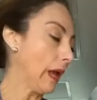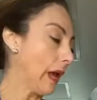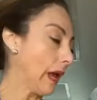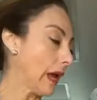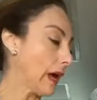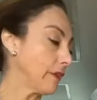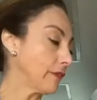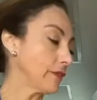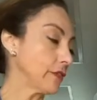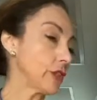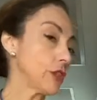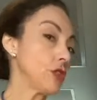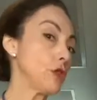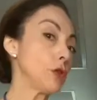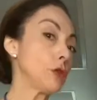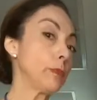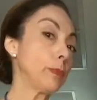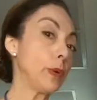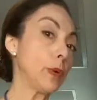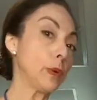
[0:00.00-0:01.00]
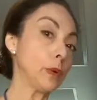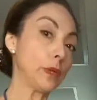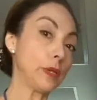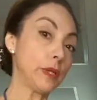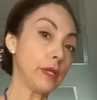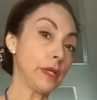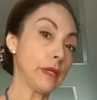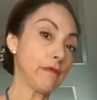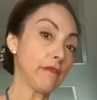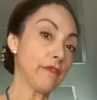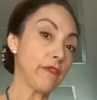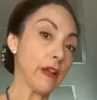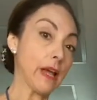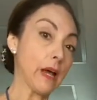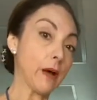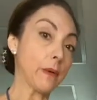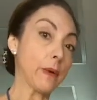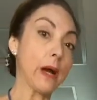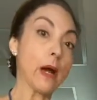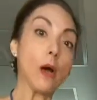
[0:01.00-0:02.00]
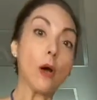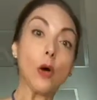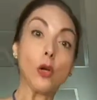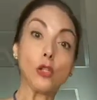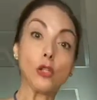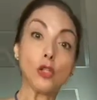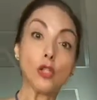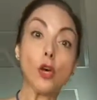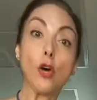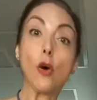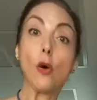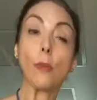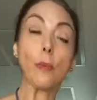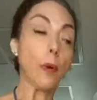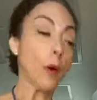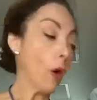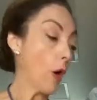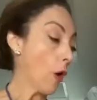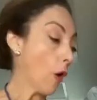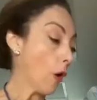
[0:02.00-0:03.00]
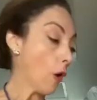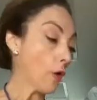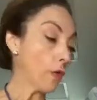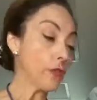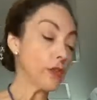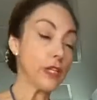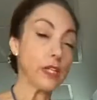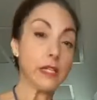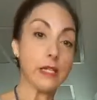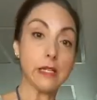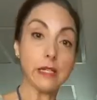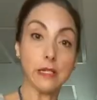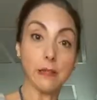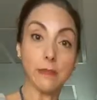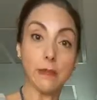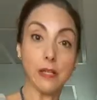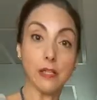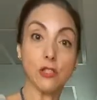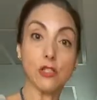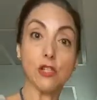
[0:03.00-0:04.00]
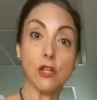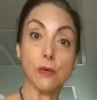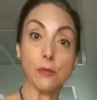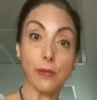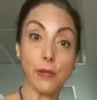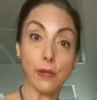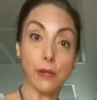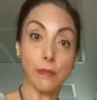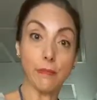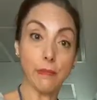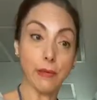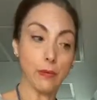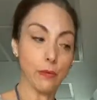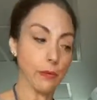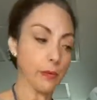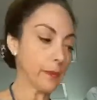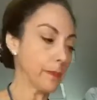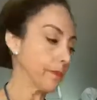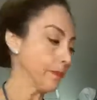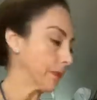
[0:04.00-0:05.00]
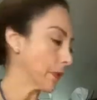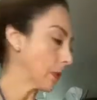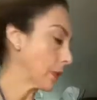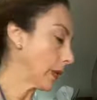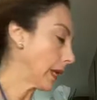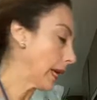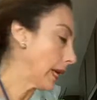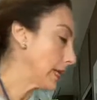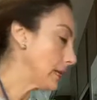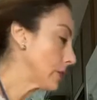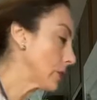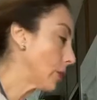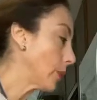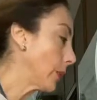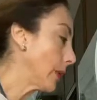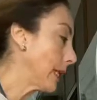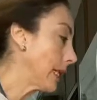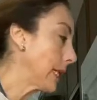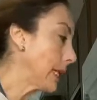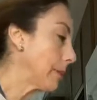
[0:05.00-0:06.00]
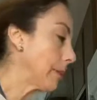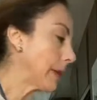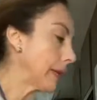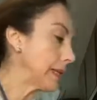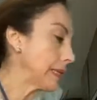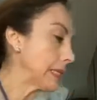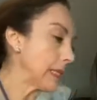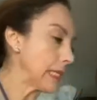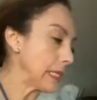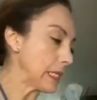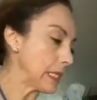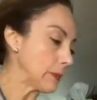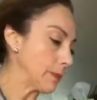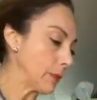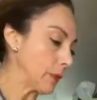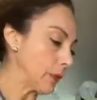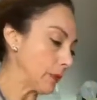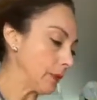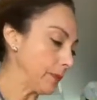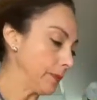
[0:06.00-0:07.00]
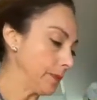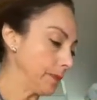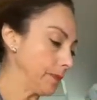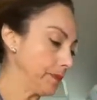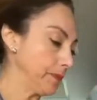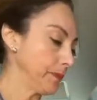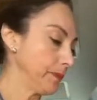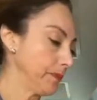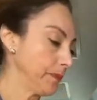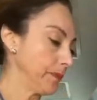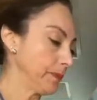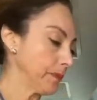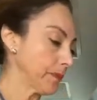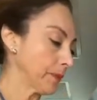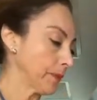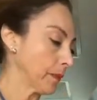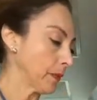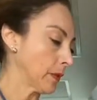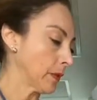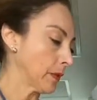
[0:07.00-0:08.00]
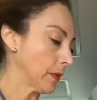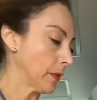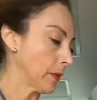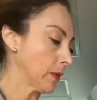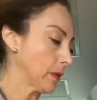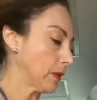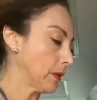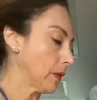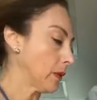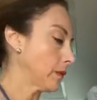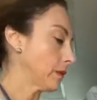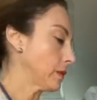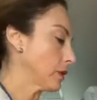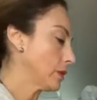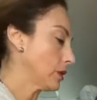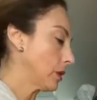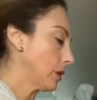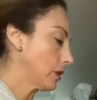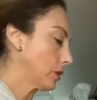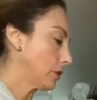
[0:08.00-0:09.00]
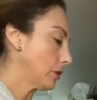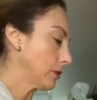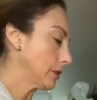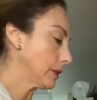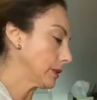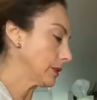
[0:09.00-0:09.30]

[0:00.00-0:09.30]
after you put the flour on top of the yeast mixture with the milk. Okay, so we need about a teaspoon of salt.